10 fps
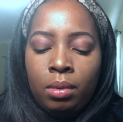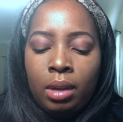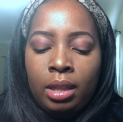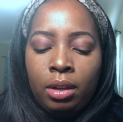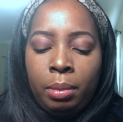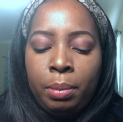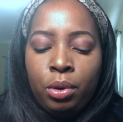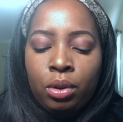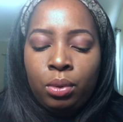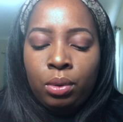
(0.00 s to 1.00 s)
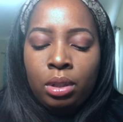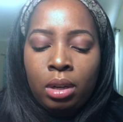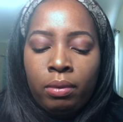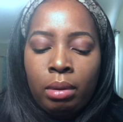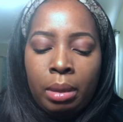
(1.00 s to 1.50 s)
I thought it'd be more cool
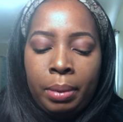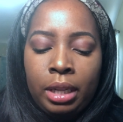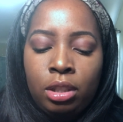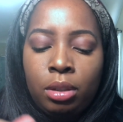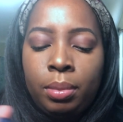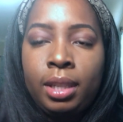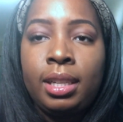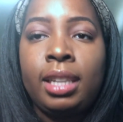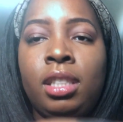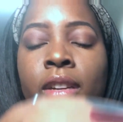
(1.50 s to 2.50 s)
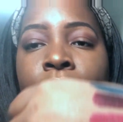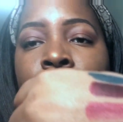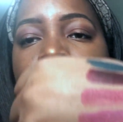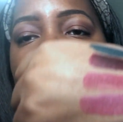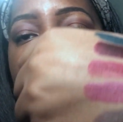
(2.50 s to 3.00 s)
tone from the picture, but it's actually
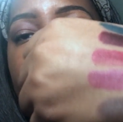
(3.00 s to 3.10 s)
very,